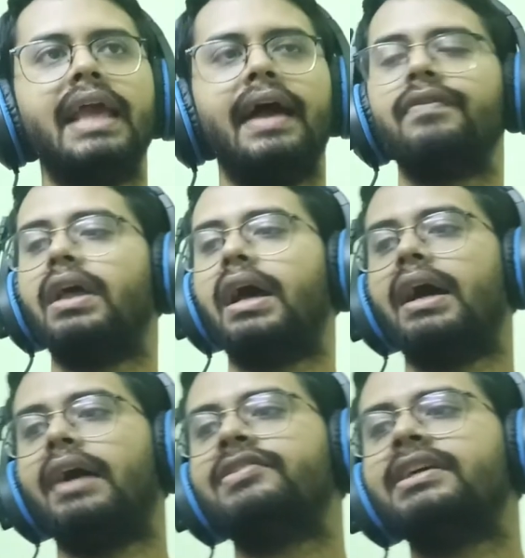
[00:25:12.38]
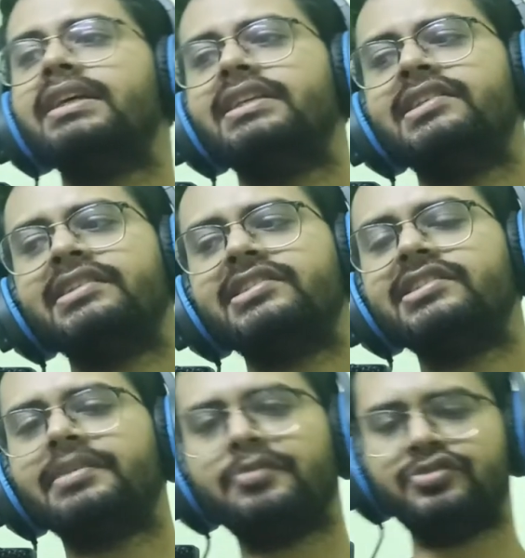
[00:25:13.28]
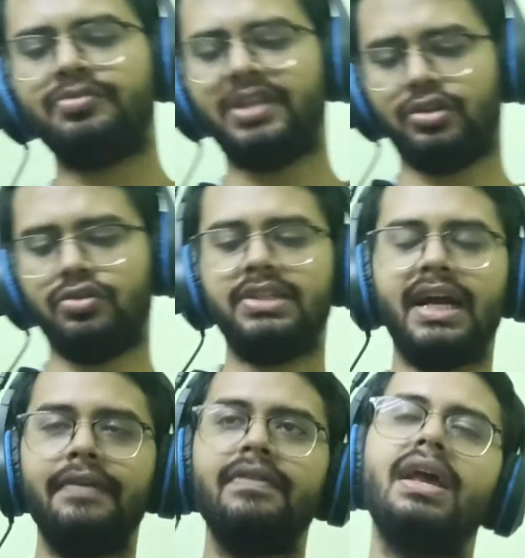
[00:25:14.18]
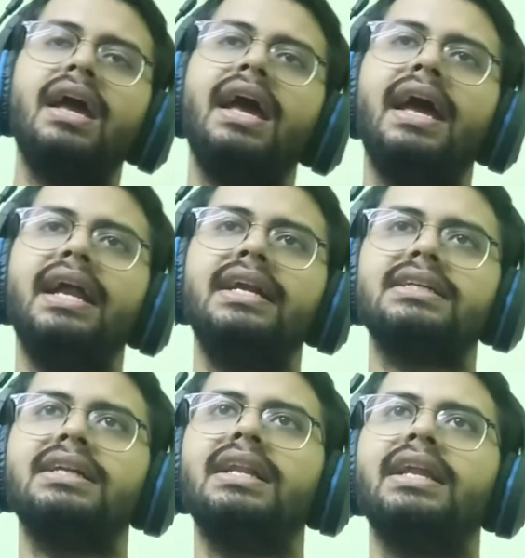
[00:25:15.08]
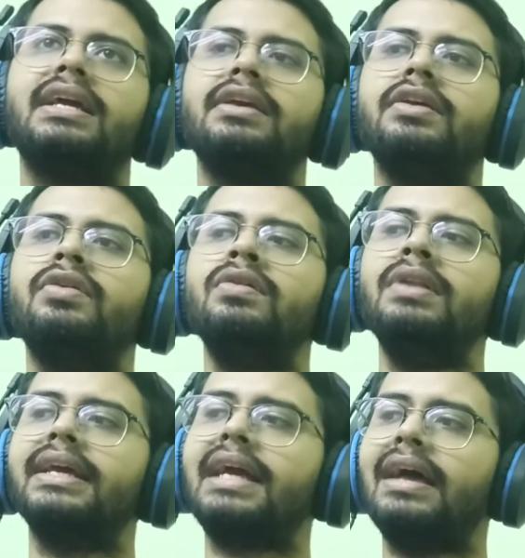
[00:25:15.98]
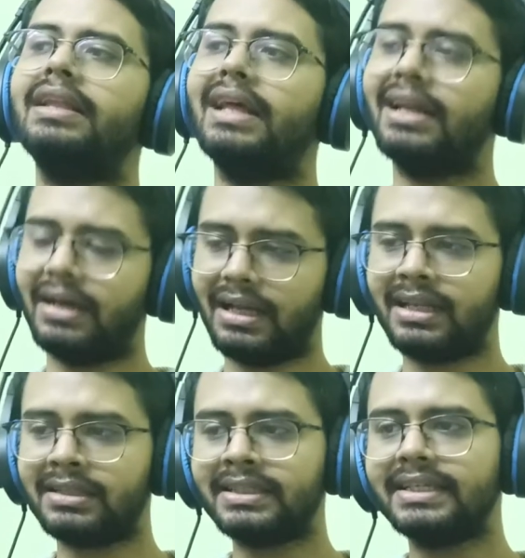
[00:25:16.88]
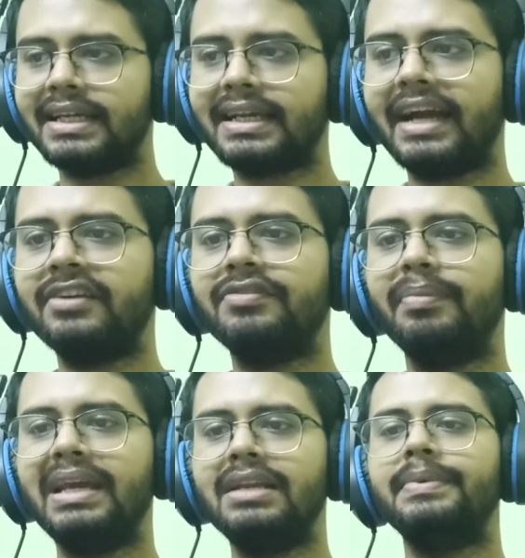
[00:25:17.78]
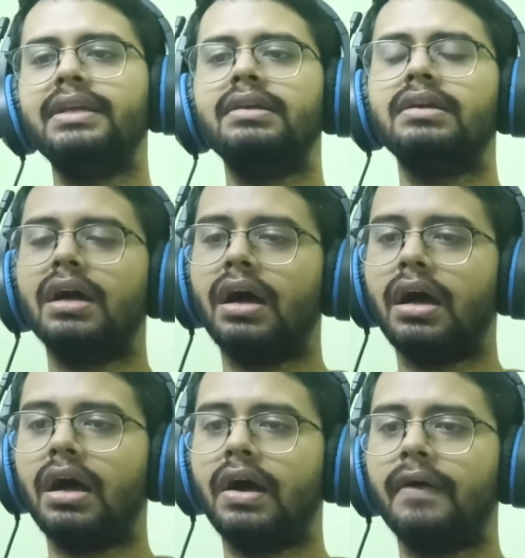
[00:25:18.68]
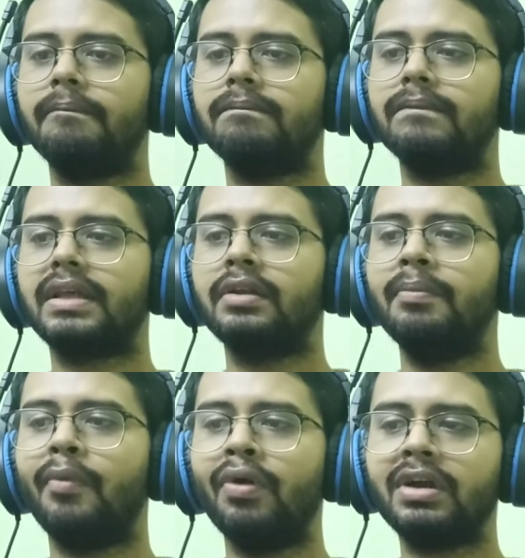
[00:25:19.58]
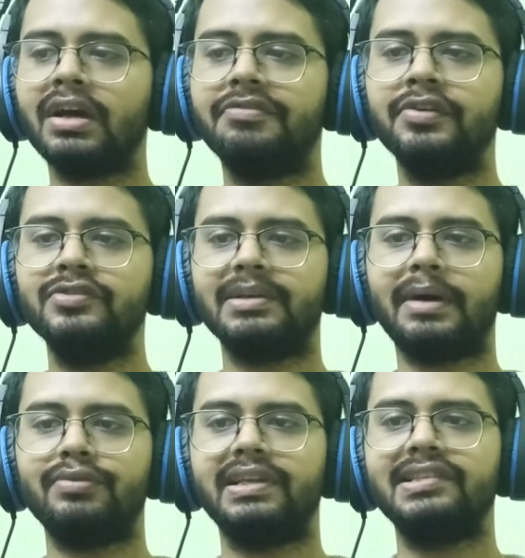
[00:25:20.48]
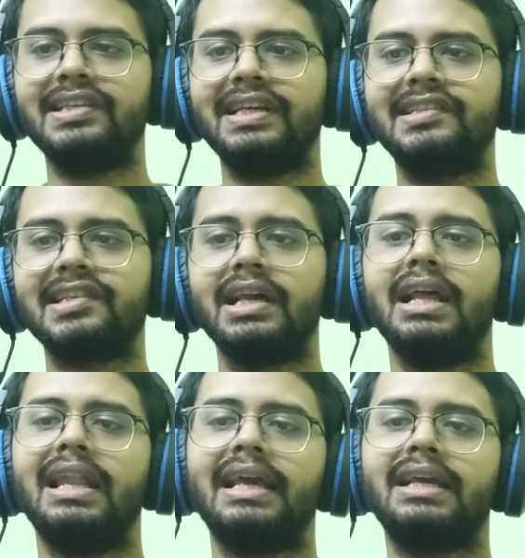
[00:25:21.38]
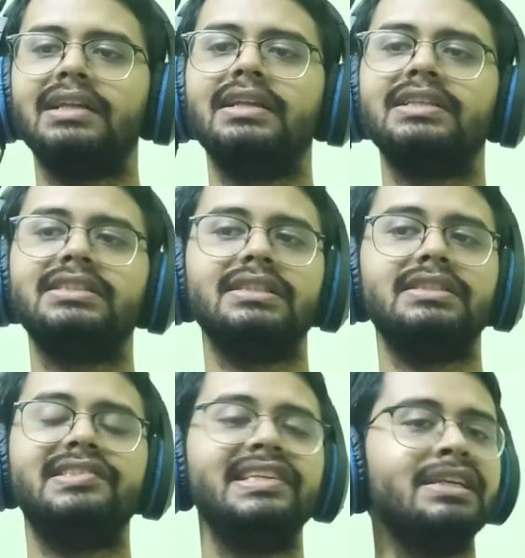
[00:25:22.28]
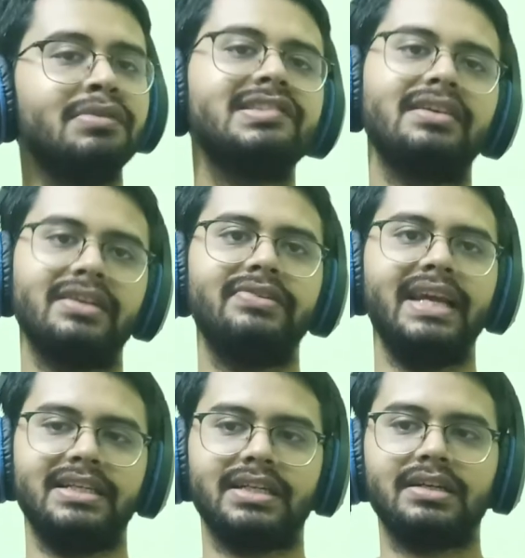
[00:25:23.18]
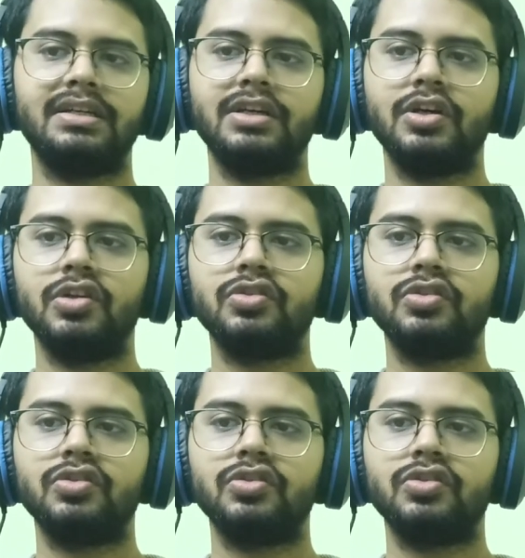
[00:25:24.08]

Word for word: Yeah, I think isn't she supposed to be a good guy? And like, you know, like another thing that kind of made me like, you know, more confused about this is like, Z was her creator,